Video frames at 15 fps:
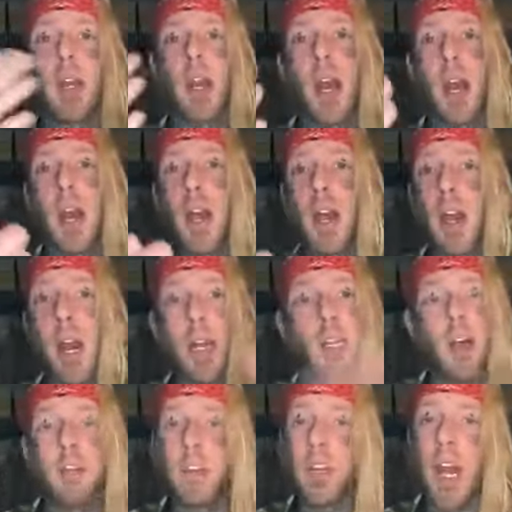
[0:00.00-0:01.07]
uh, I
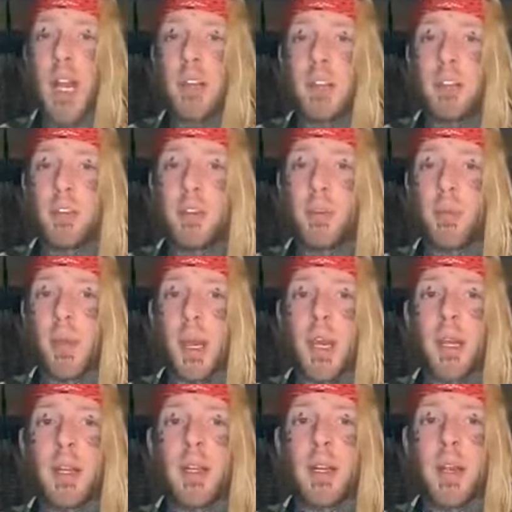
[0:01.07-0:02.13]
love you guys too,
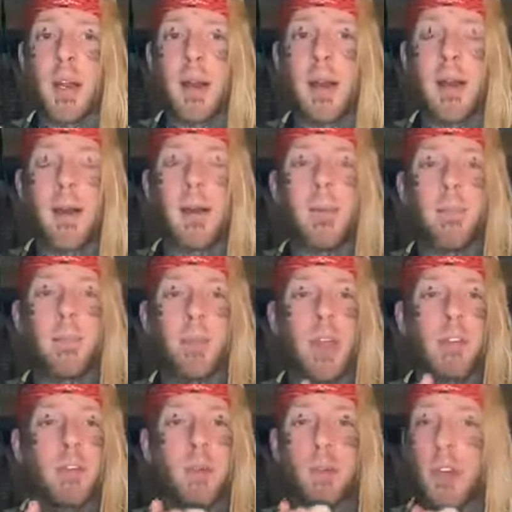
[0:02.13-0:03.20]
man. Um,
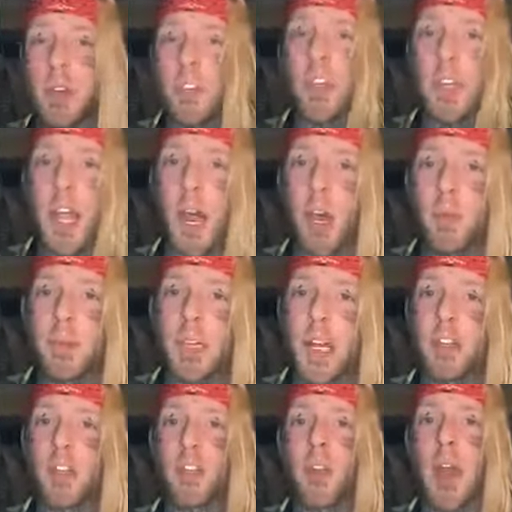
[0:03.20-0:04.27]
if the music helps,
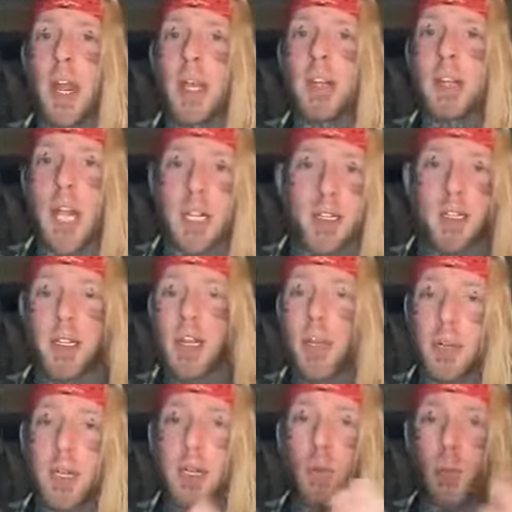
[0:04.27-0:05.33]
that's great. That's
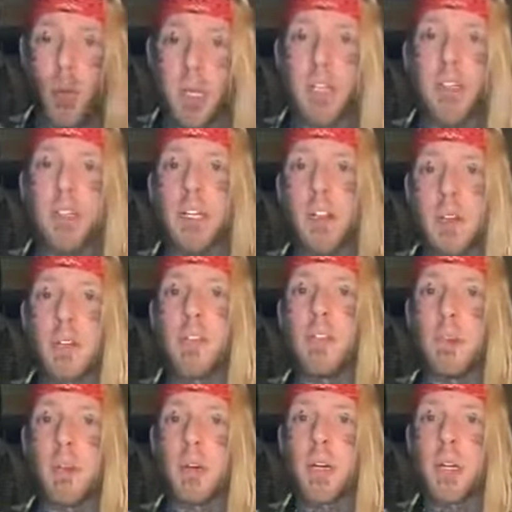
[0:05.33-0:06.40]
literally what it's here
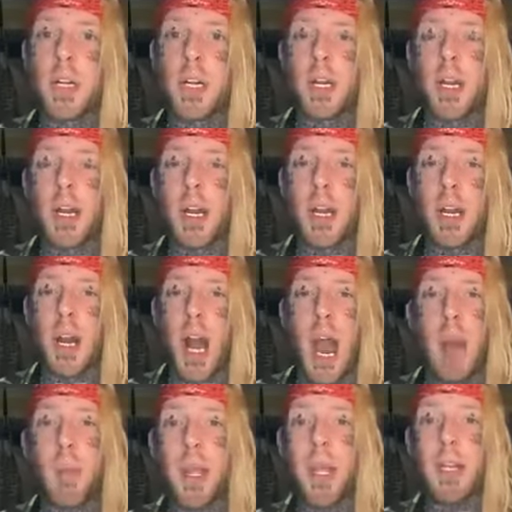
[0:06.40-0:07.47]
for. Uh,
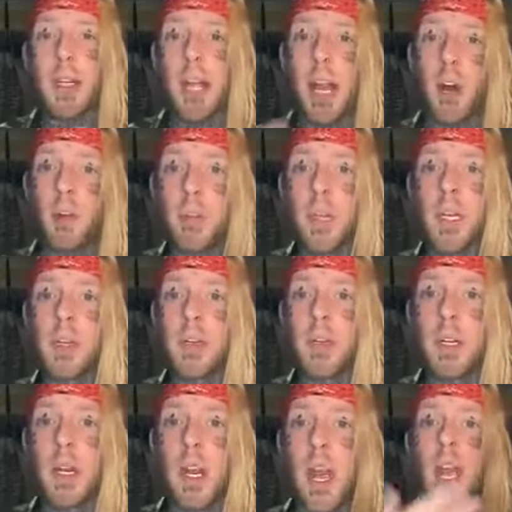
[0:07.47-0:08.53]
I make it to help me,
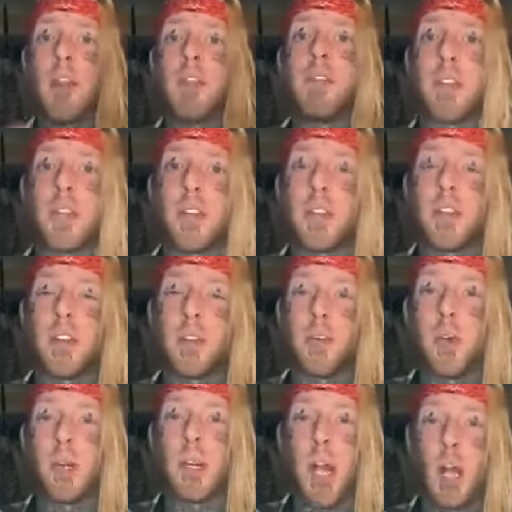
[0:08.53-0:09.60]
and if listening
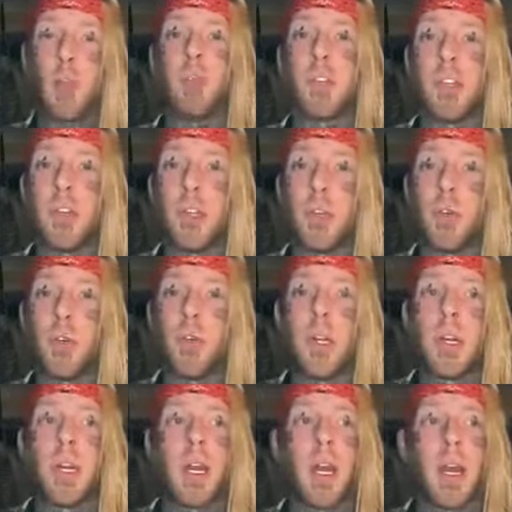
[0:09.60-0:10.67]
to it helps you,
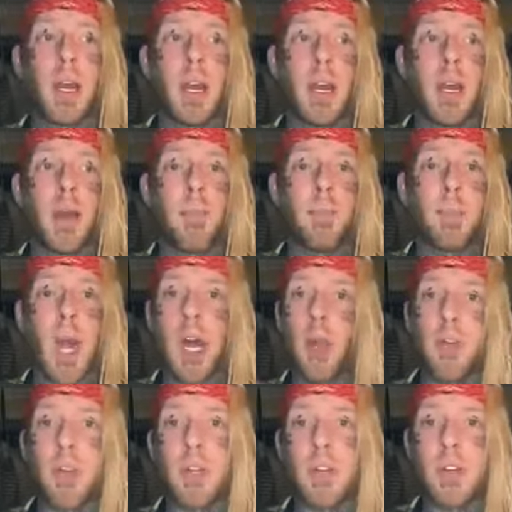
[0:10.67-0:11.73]
uh, I
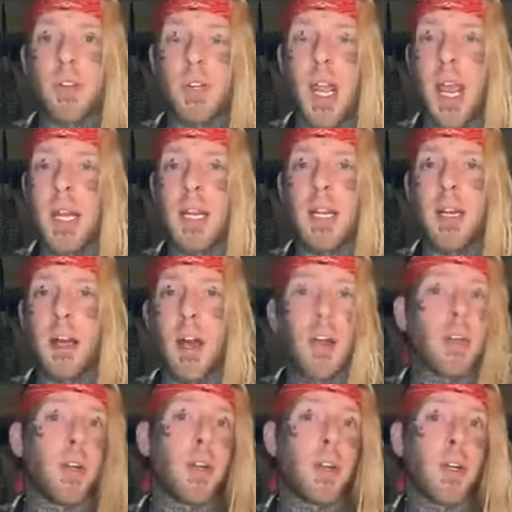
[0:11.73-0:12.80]
don't think there's any
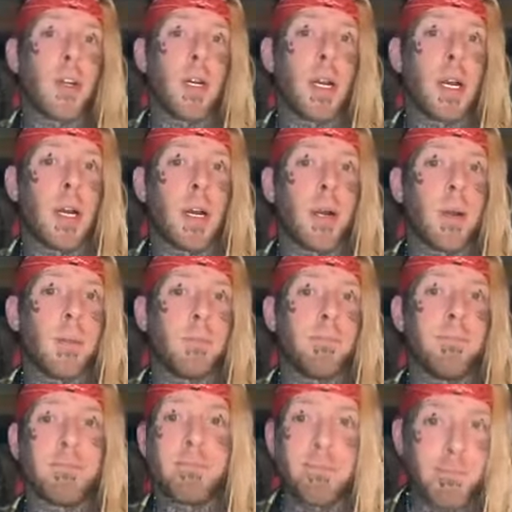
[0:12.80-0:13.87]
other um,